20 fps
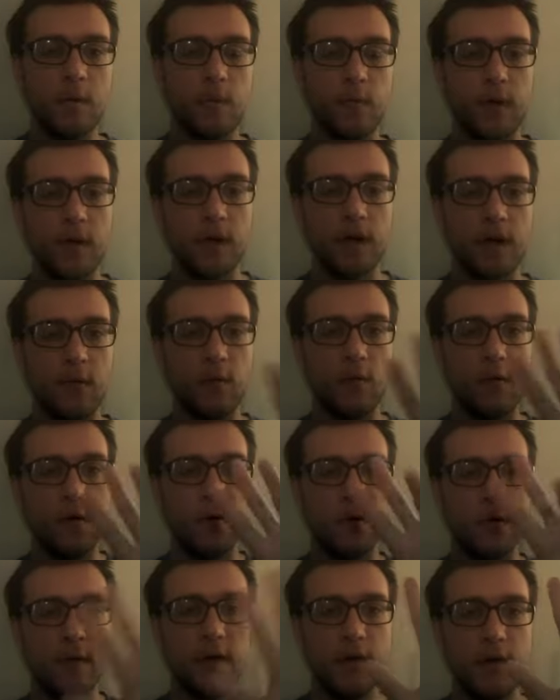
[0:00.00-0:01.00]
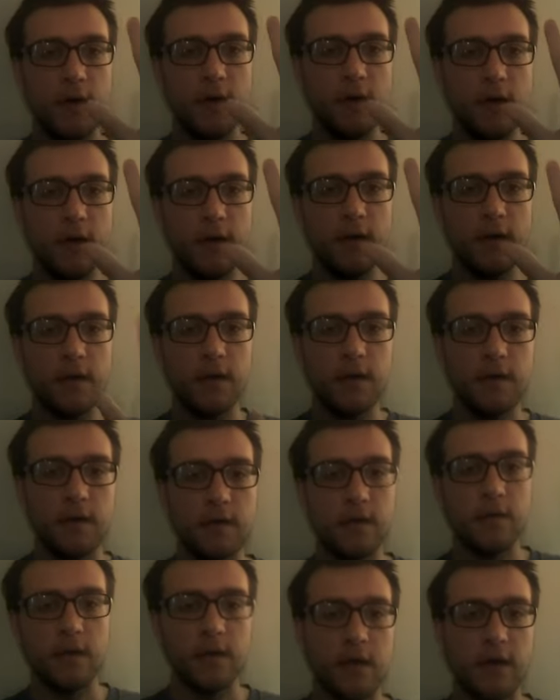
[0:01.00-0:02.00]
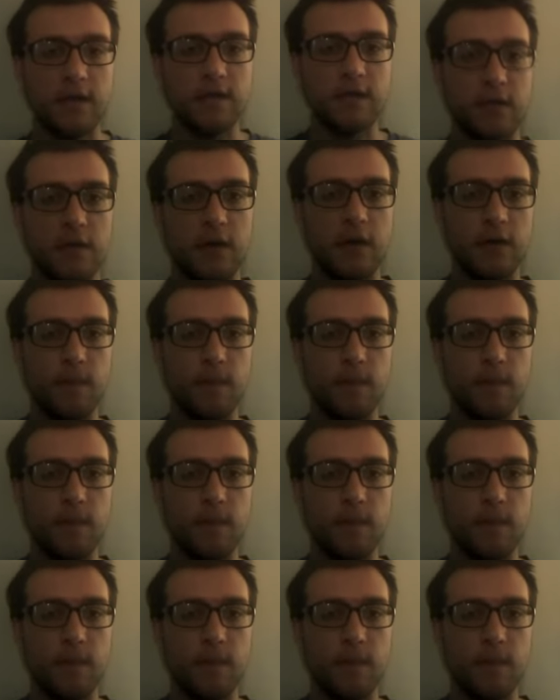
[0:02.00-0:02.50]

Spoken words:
But I will see you later.